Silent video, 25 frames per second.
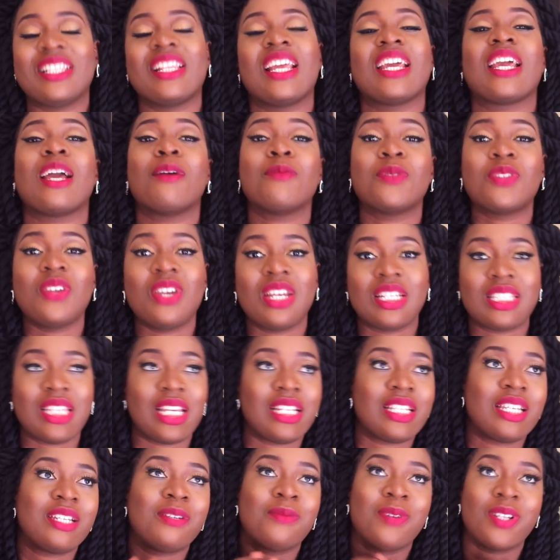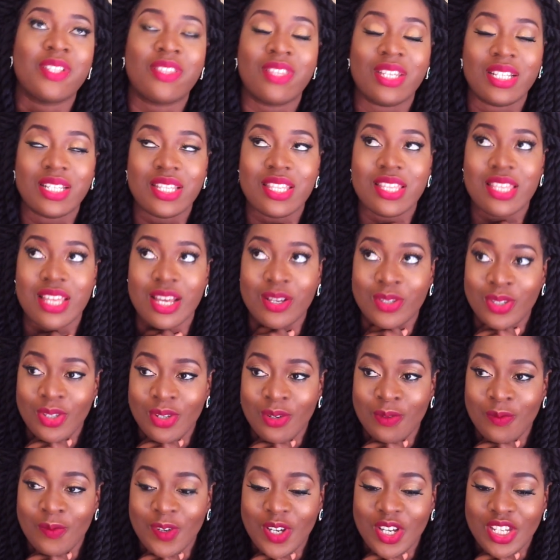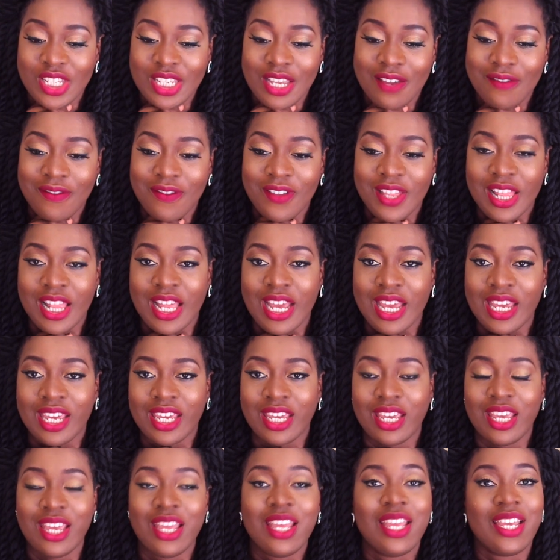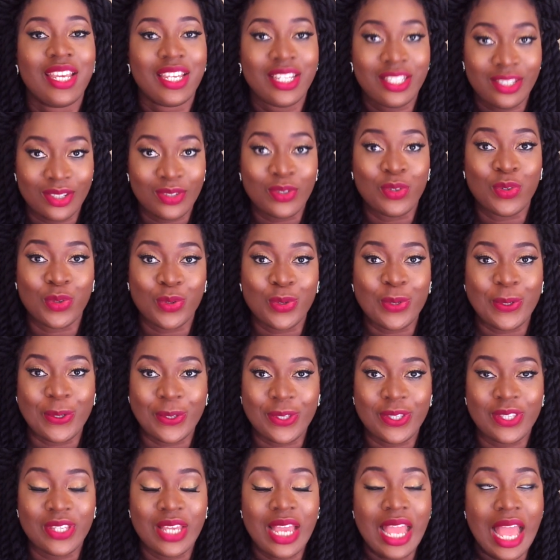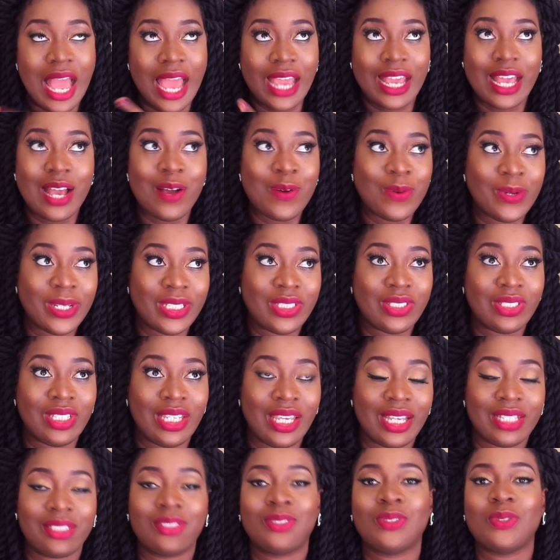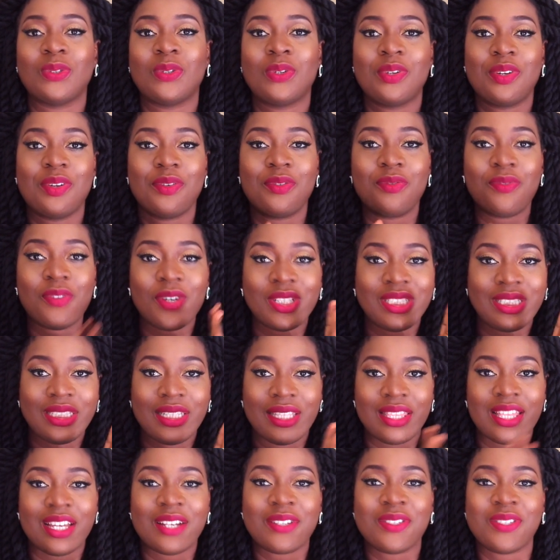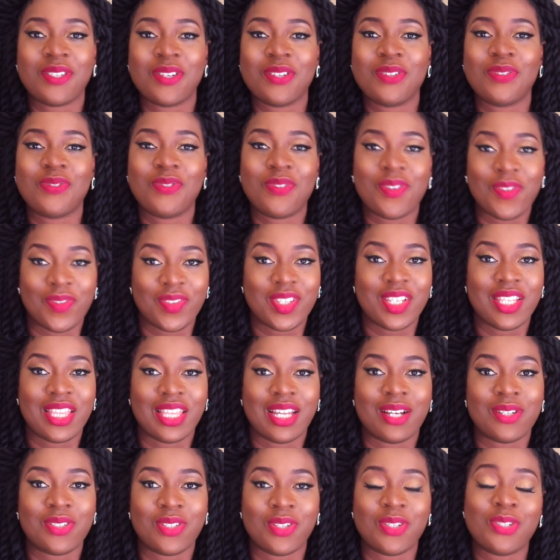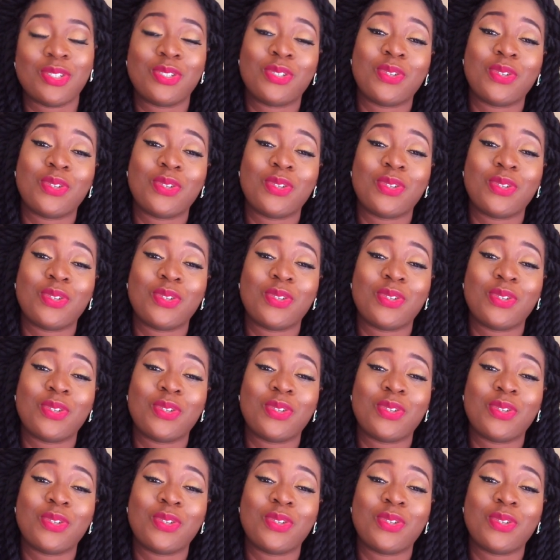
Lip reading: Like, I'm so excited about 30,000 because I feel like it's growth. I can't wait to get to 40,000, 50,000.